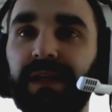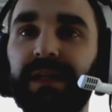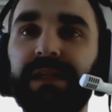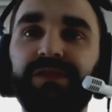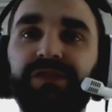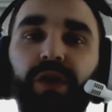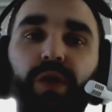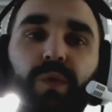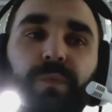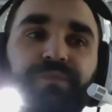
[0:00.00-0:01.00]
Mm-hmm.
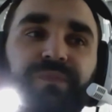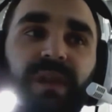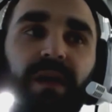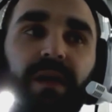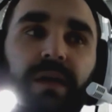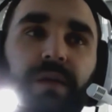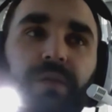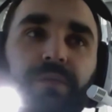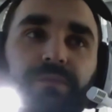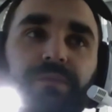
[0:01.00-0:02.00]
So
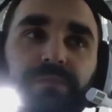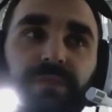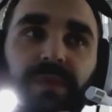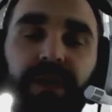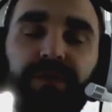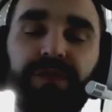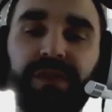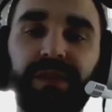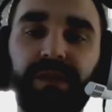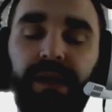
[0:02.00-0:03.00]

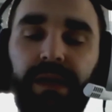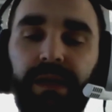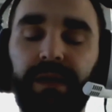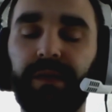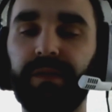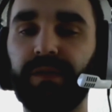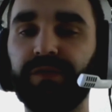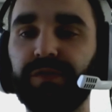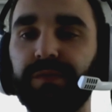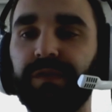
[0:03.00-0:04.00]
leveraging the
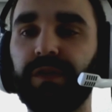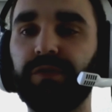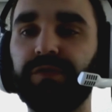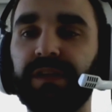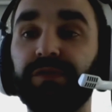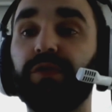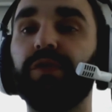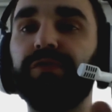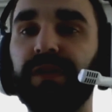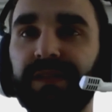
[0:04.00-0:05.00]
consumer-driven contracts or
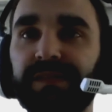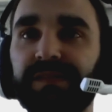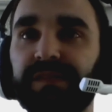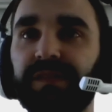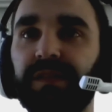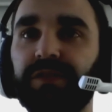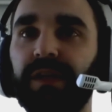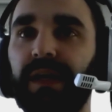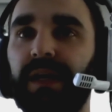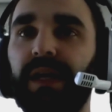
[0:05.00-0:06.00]
contract tests as such,
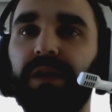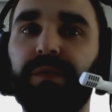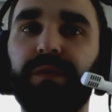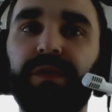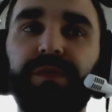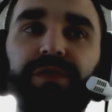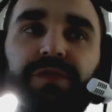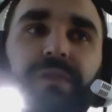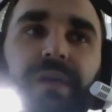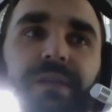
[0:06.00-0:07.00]
we want to be
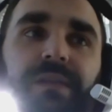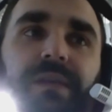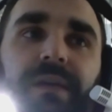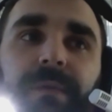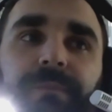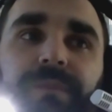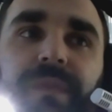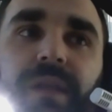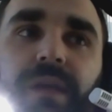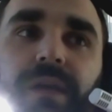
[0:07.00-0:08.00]
sure that
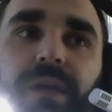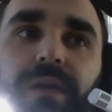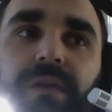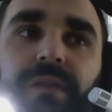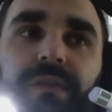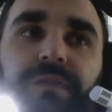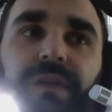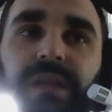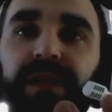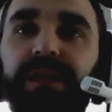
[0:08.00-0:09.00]
the
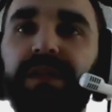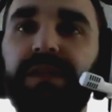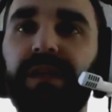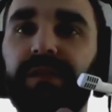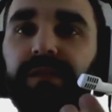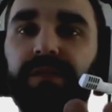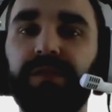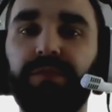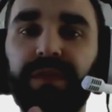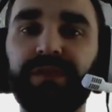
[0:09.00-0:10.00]
validity and
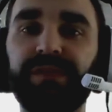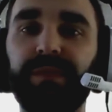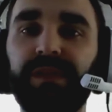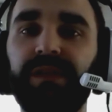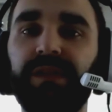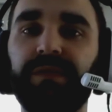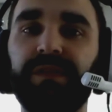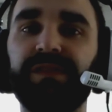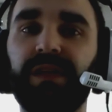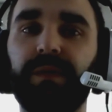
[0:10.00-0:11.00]
the reusability of
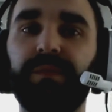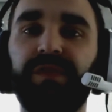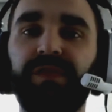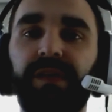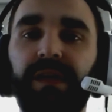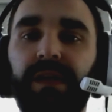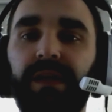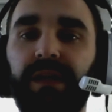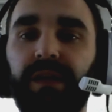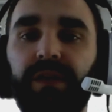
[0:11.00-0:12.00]
the stubs
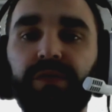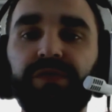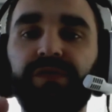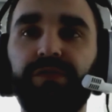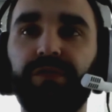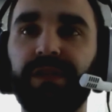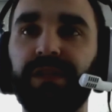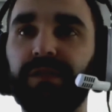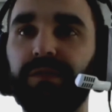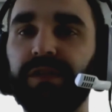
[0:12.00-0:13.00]
used during the
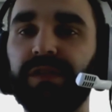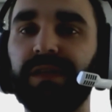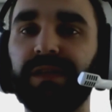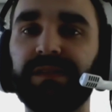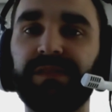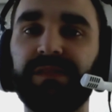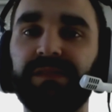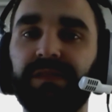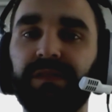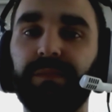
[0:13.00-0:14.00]
integration tests
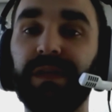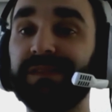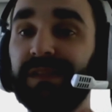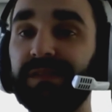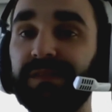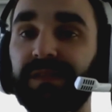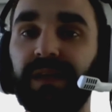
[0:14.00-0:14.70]
makes sense,